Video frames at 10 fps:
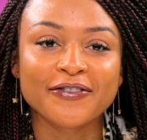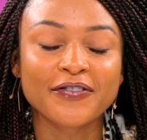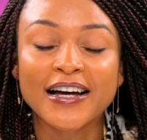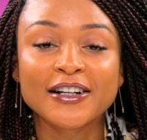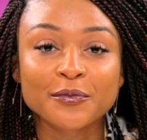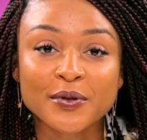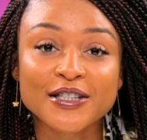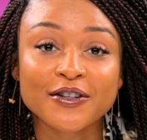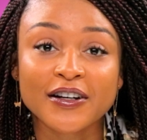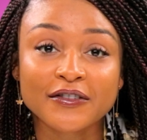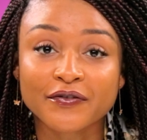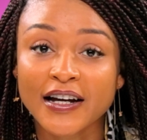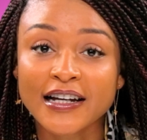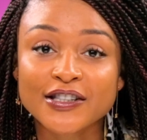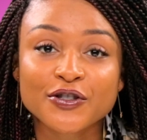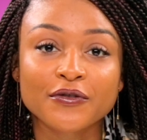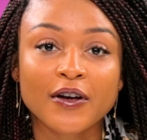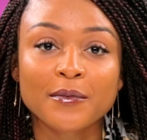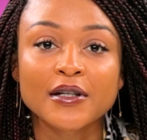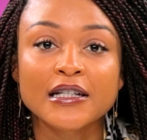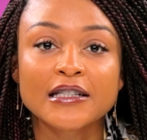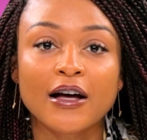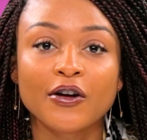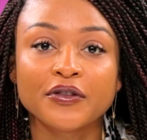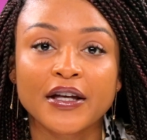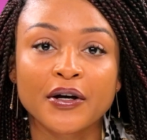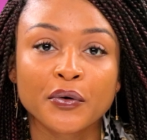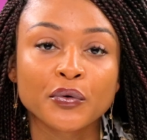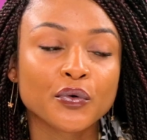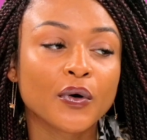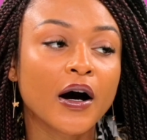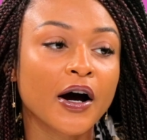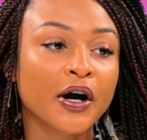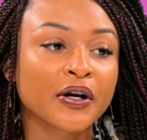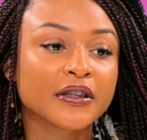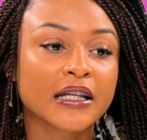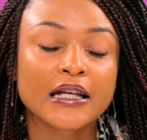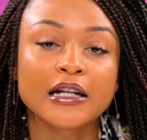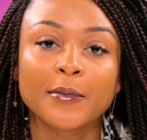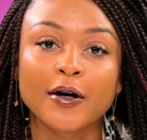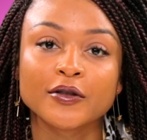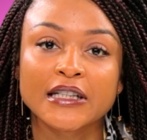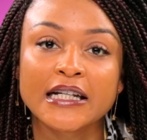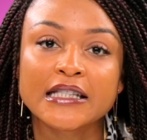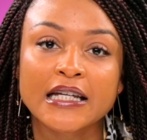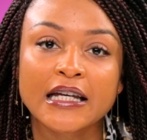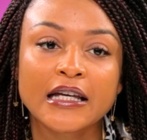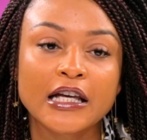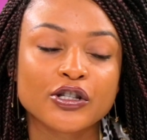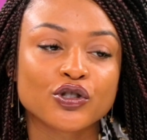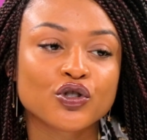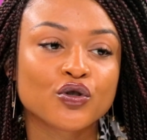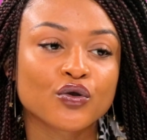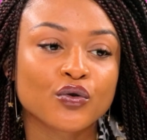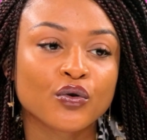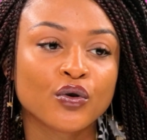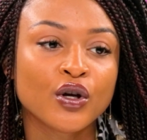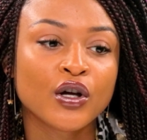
final piece of advice to feminists out there who are thinking about dating is to